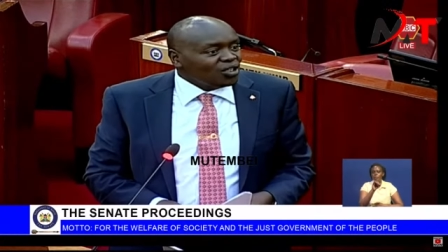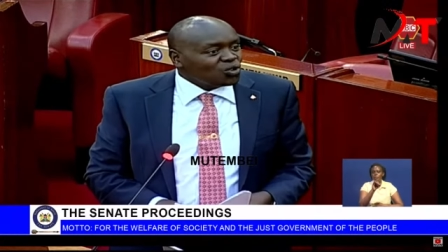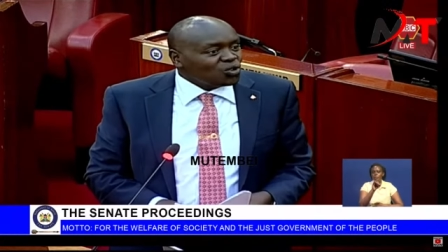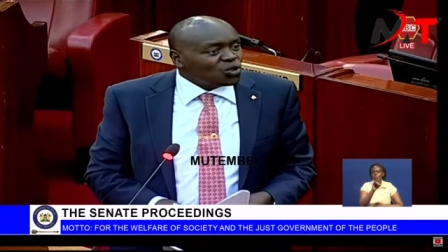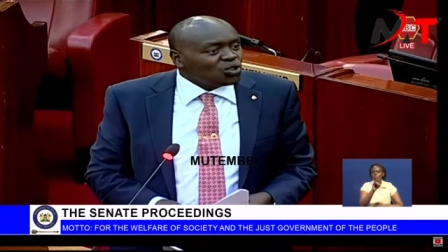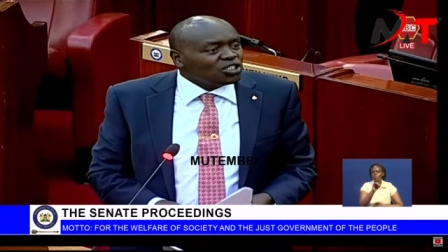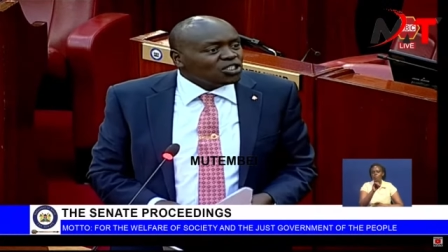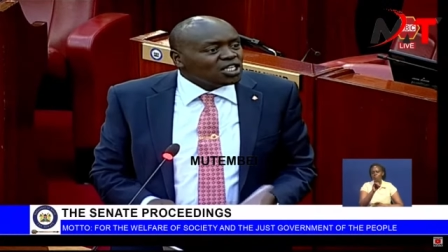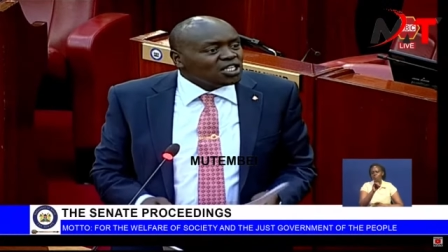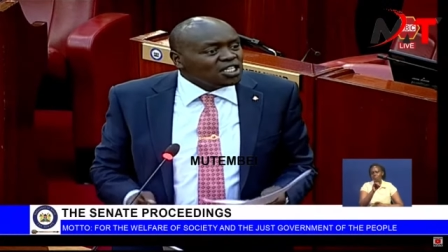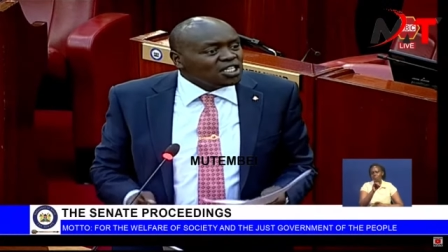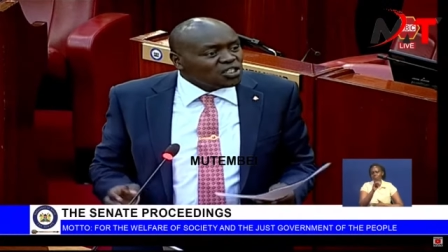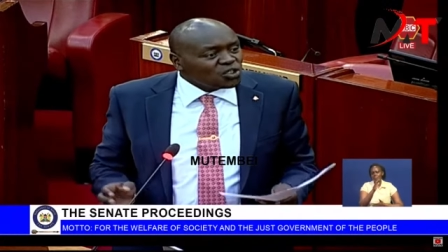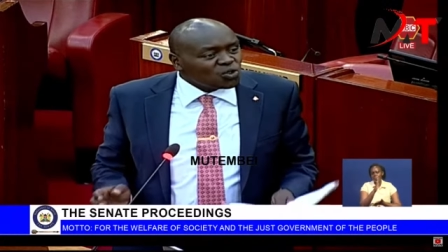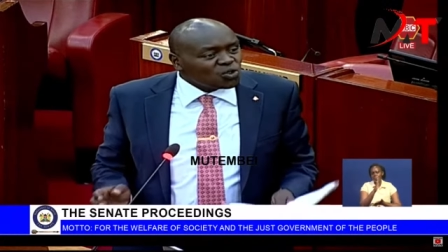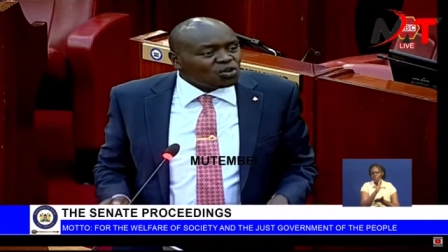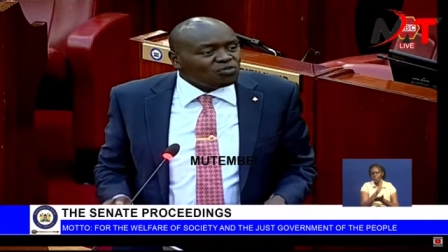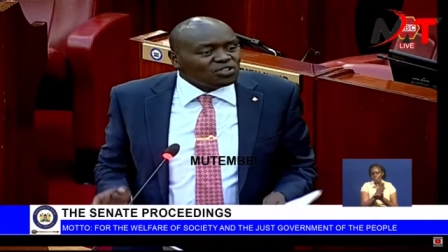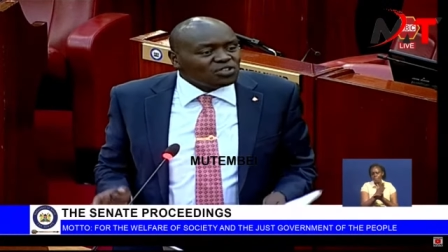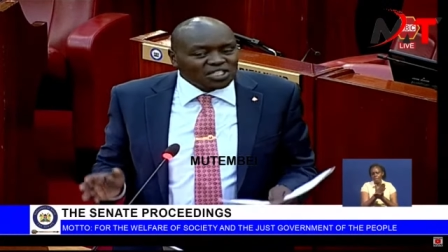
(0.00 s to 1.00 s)
So the
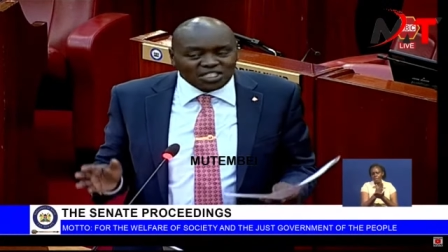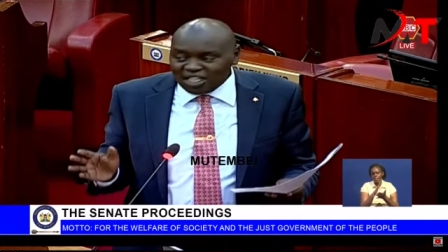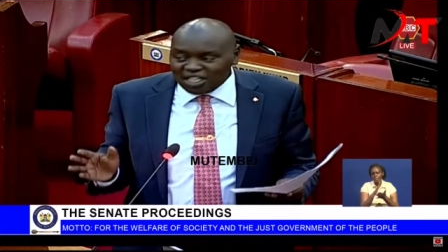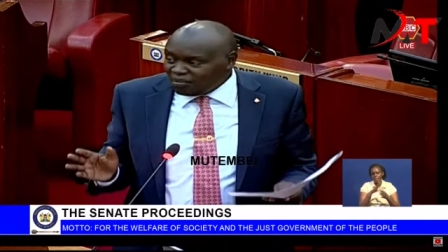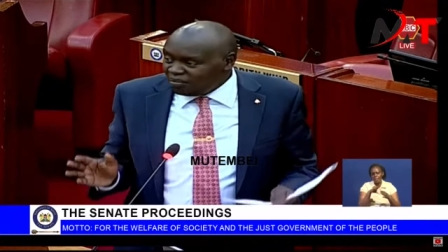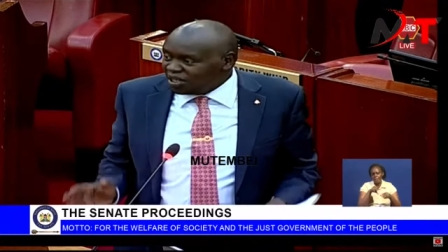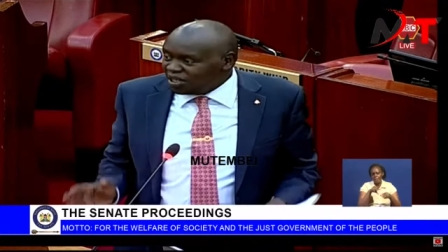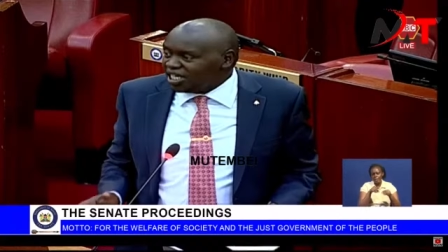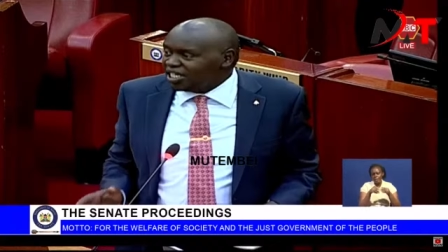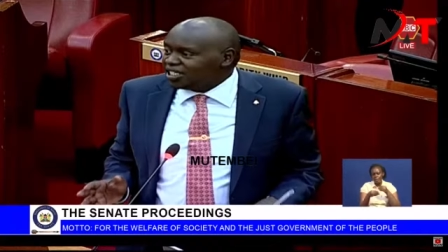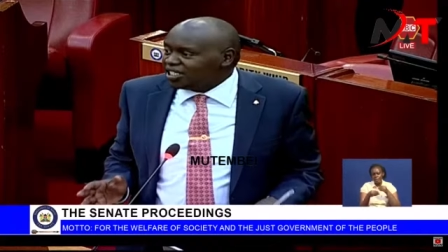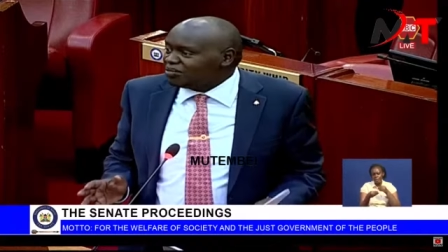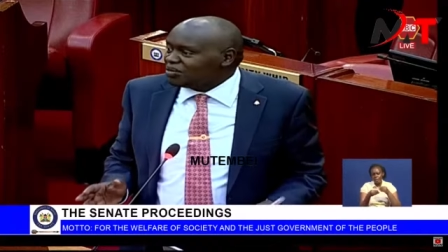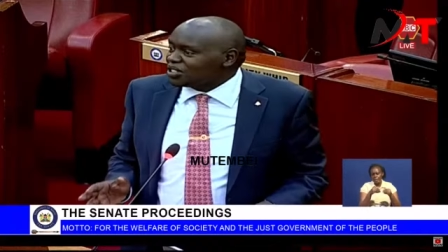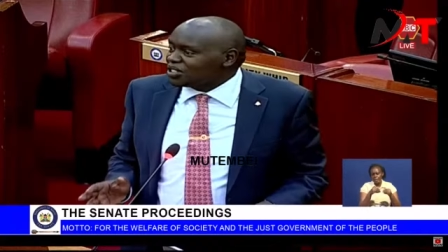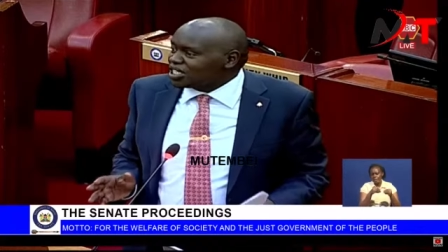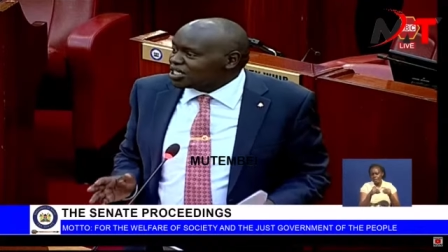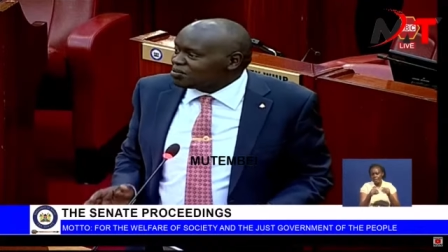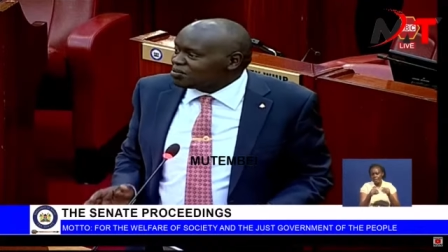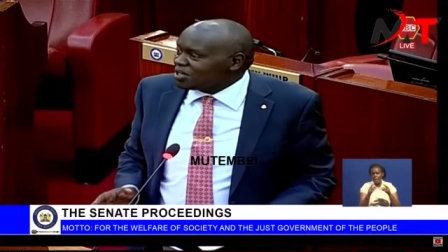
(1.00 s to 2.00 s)
issue of disability,
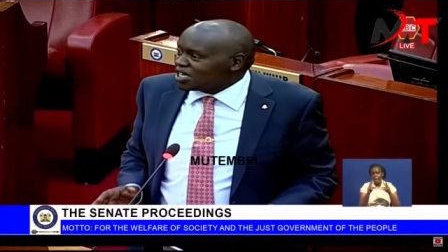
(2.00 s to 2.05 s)
Mr.